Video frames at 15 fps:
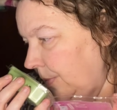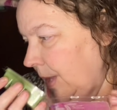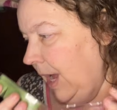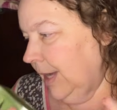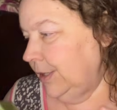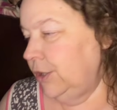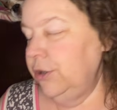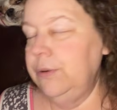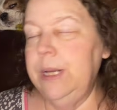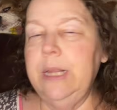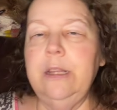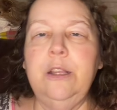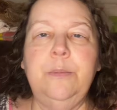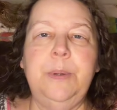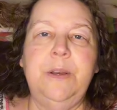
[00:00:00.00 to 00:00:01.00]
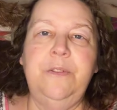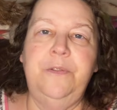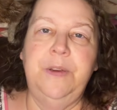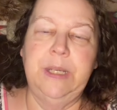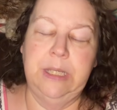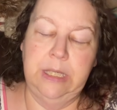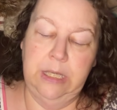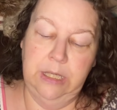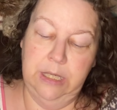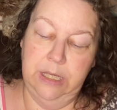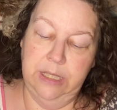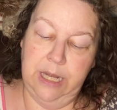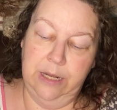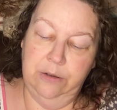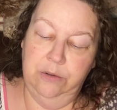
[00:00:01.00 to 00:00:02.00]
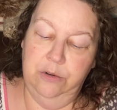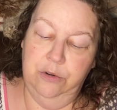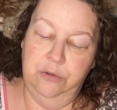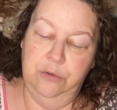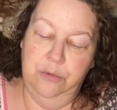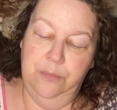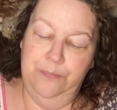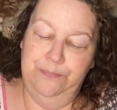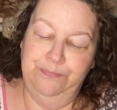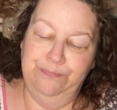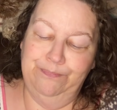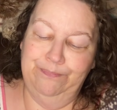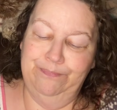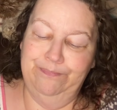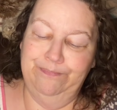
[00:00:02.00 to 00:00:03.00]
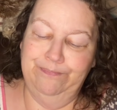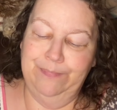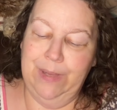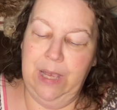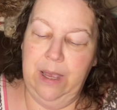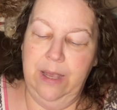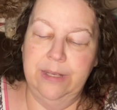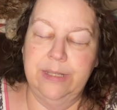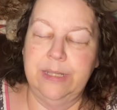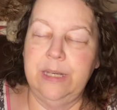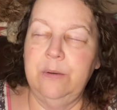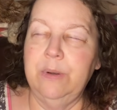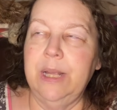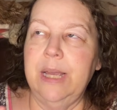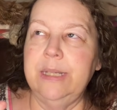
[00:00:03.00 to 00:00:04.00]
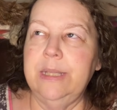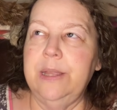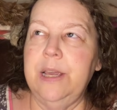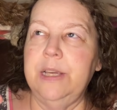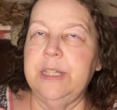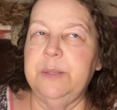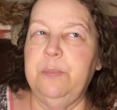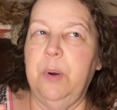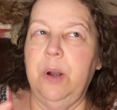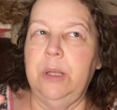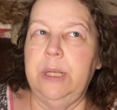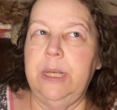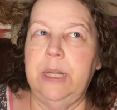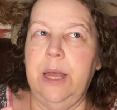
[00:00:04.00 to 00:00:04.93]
I do get a little bit of fizziness. I don't know. I see when I think sparkling,